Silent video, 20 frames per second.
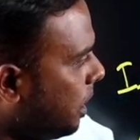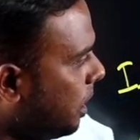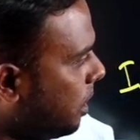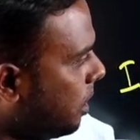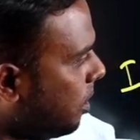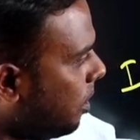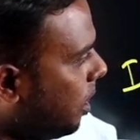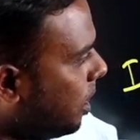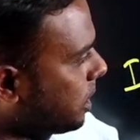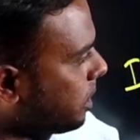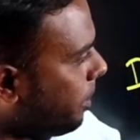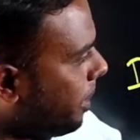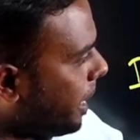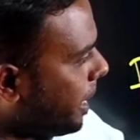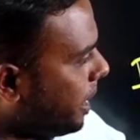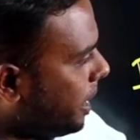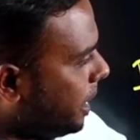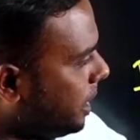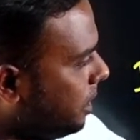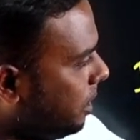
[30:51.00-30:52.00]
cross
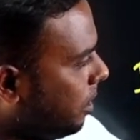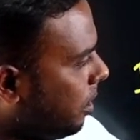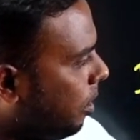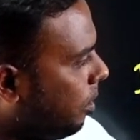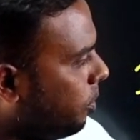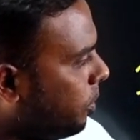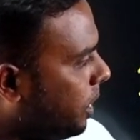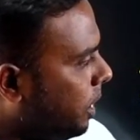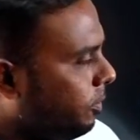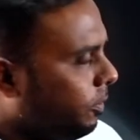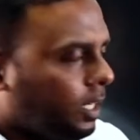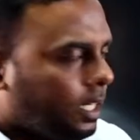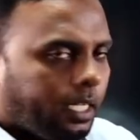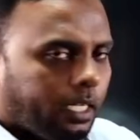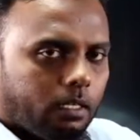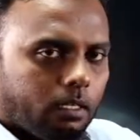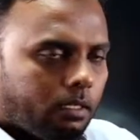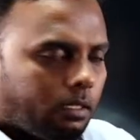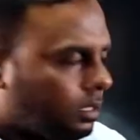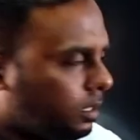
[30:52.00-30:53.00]
magnetizing component will
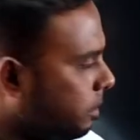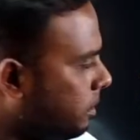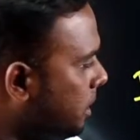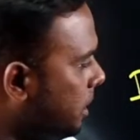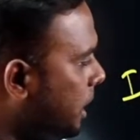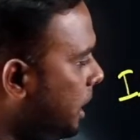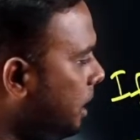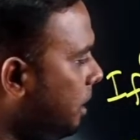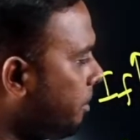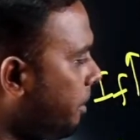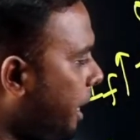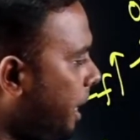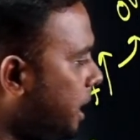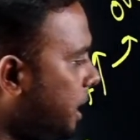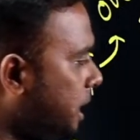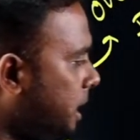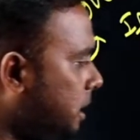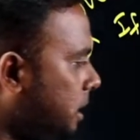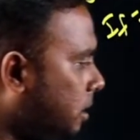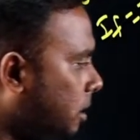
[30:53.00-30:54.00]
decrease,
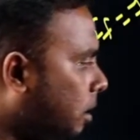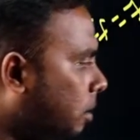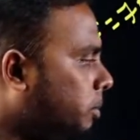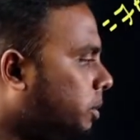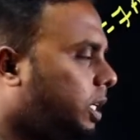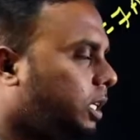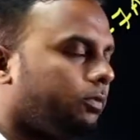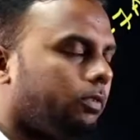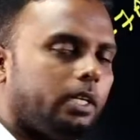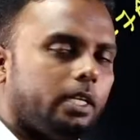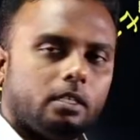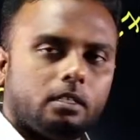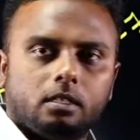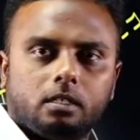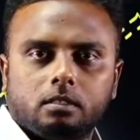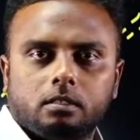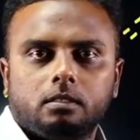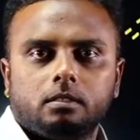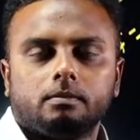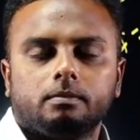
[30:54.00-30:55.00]
demagnetizing component will
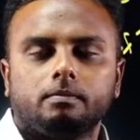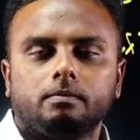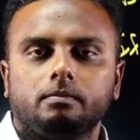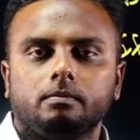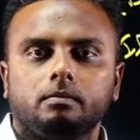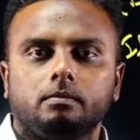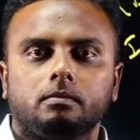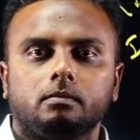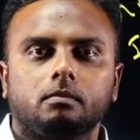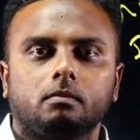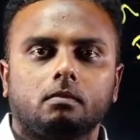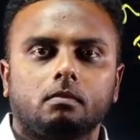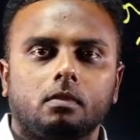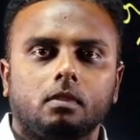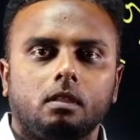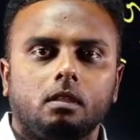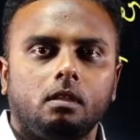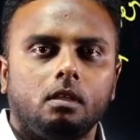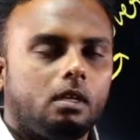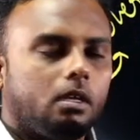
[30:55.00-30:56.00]
increase.
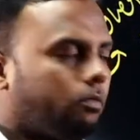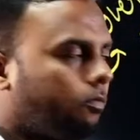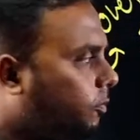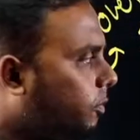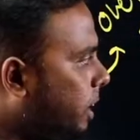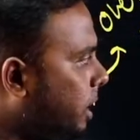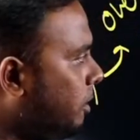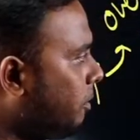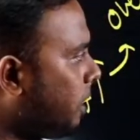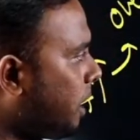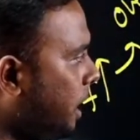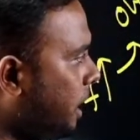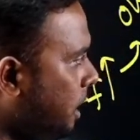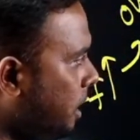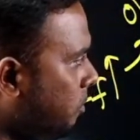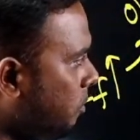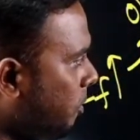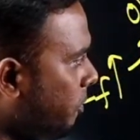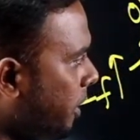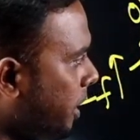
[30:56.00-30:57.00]
Whenever IA
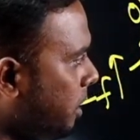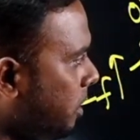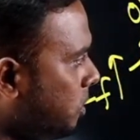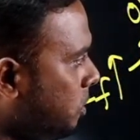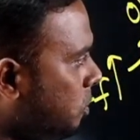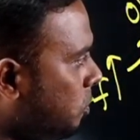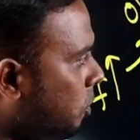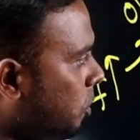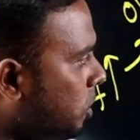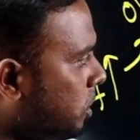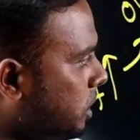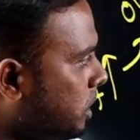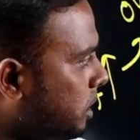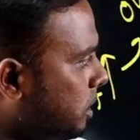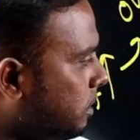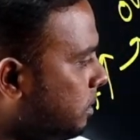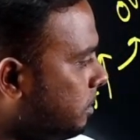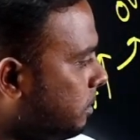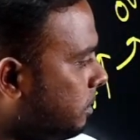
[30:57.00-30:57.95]
moving towards